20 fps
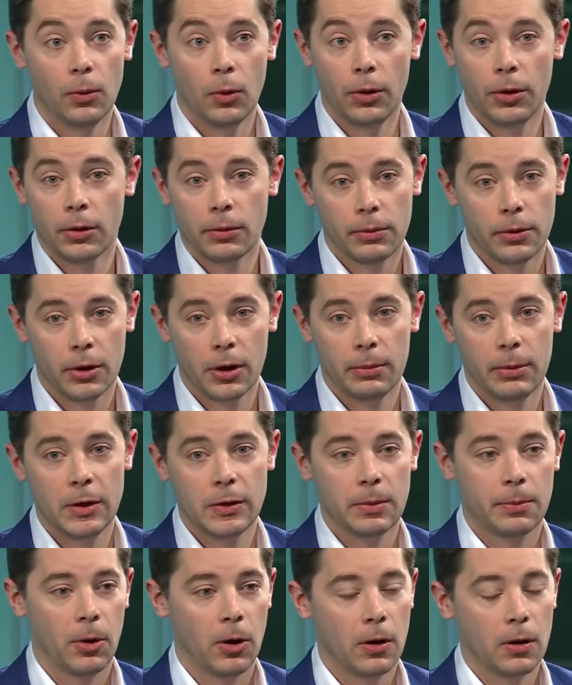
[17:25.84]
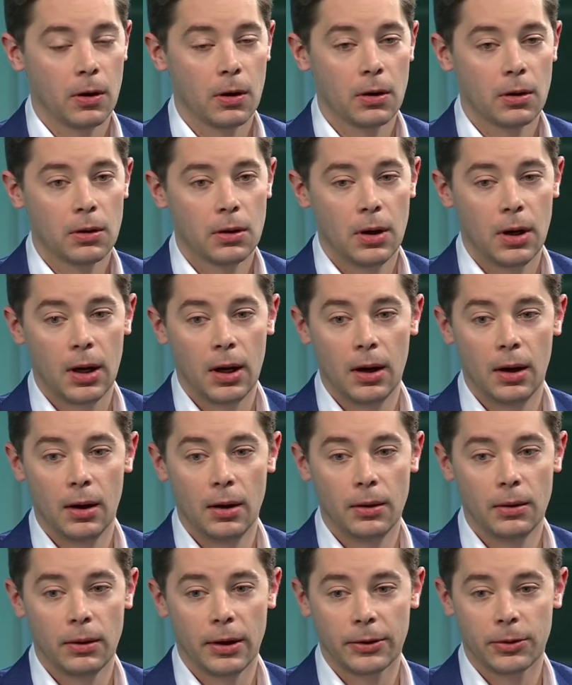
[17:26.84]
well, they're, they're an amazing partner.
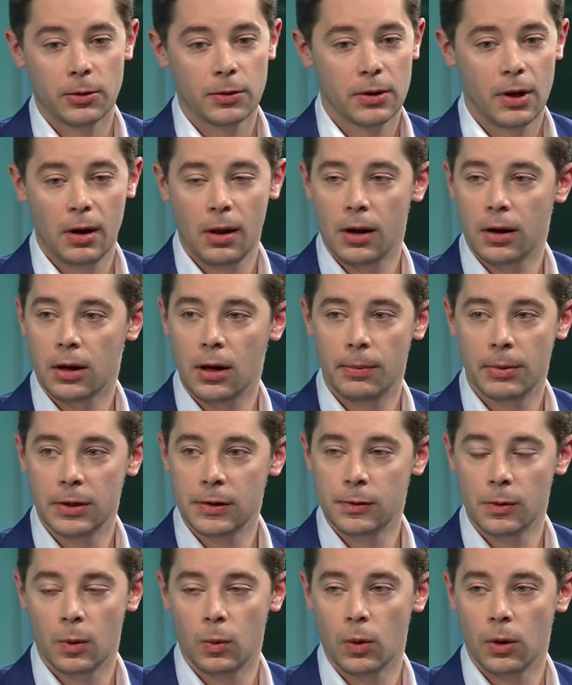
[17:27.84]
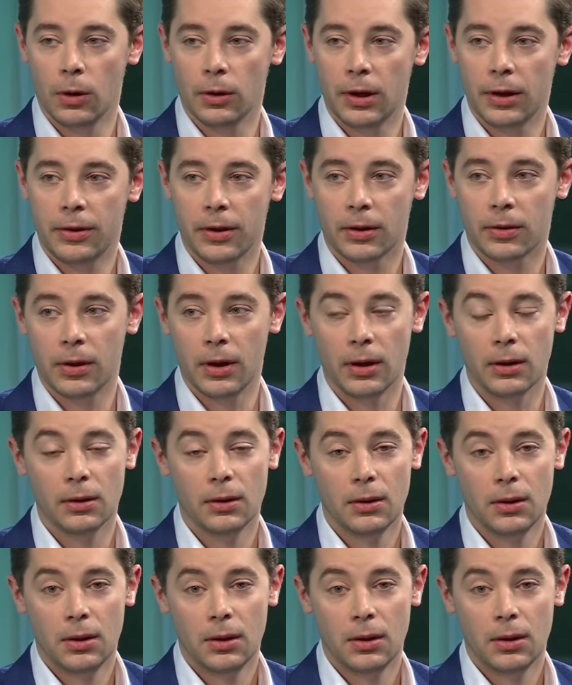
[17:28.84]
Uh, like, there's not a lot of companies in the world I think that